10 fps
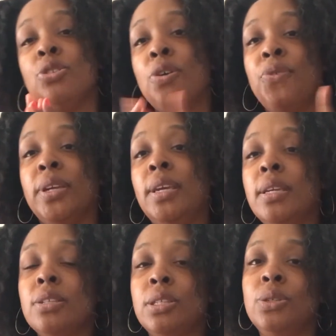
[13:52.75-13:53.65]
Don't
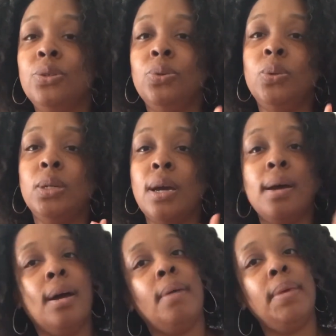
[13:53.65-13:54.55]
forget to
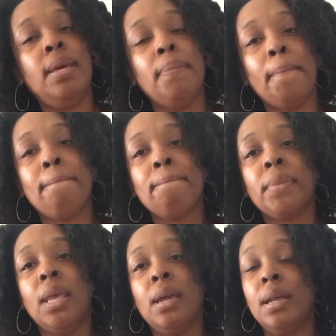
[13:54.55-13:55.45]

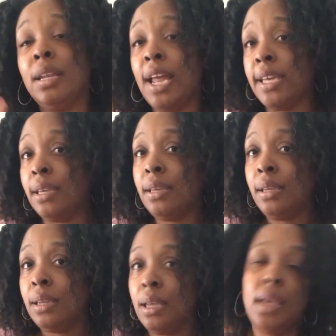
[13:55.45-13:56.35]
comment, like
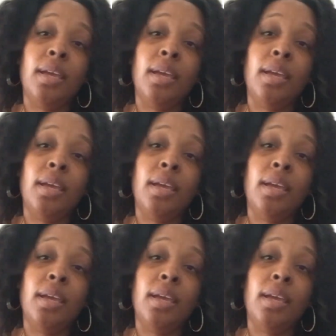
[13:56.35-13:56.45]
it,